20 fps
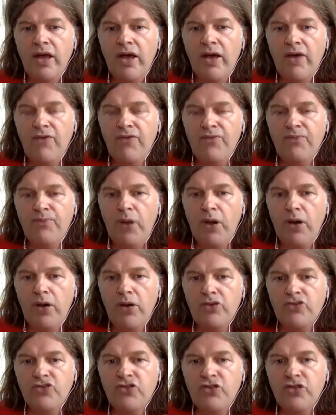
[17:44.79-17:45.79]
of
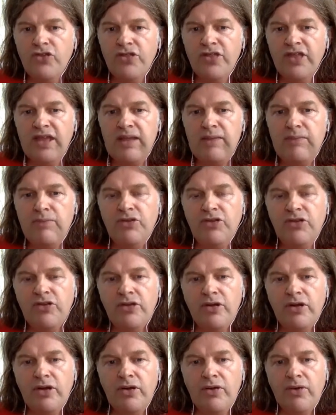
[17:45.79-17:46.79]
poetry themed
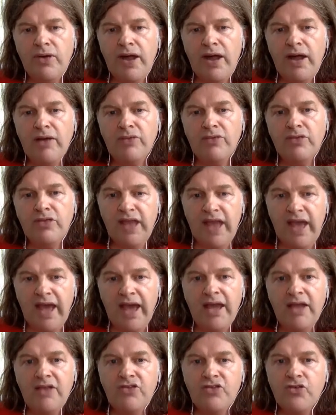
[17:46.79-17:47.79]
around the
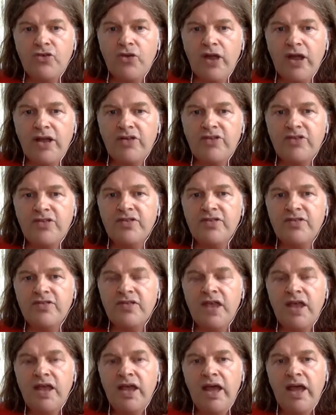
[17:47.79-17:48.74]
AIDS crisis,